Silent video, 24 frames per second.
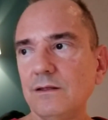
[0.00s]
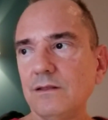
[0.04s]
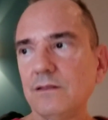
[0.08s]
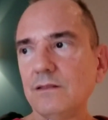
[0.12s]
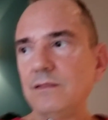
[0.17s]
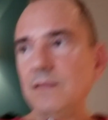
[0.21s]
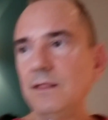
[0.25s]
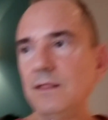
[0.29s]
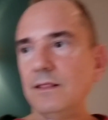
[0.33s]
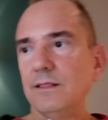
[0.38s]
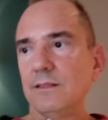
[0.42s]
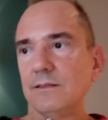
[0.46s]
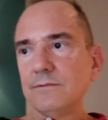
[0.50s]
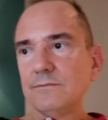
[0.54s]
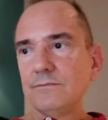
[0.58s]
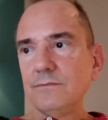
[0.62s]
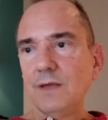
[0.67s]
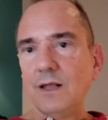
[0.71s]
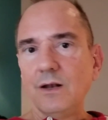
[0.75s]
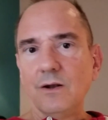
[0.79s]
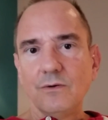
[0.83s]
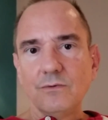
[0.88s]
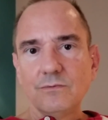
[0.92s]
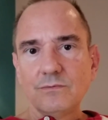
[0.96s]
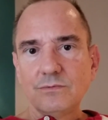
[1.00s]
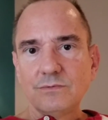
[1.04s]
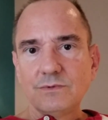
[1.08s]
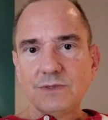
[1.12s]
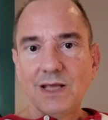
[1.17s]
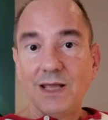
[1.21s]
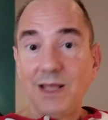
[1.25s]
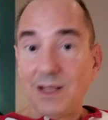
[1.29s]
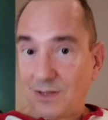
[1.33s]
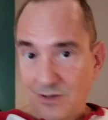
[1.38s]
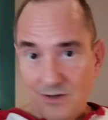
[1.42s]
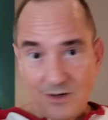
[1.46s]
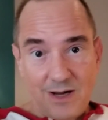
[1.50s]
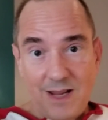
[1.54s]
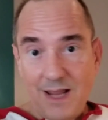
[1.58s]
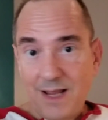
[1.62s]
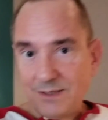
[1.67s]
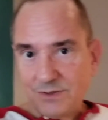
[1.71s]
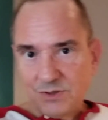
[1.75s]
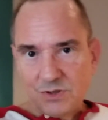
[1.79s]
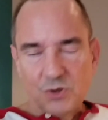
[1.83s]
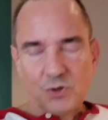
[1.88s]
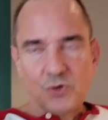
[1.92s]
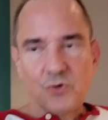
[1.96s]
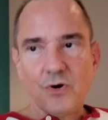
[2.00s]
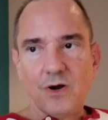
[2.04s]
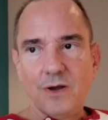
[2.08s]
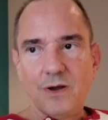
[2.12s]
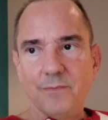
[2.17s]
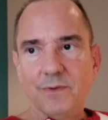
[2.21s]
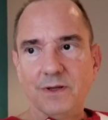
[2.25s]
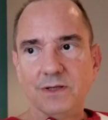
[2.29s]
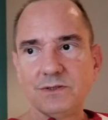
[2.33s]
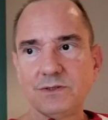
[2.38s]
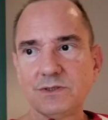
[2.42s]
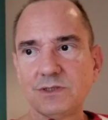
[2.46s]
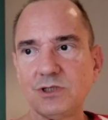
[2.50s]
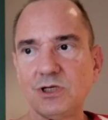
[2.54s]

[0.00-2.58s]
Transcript: the you know, to get their cancer treatments.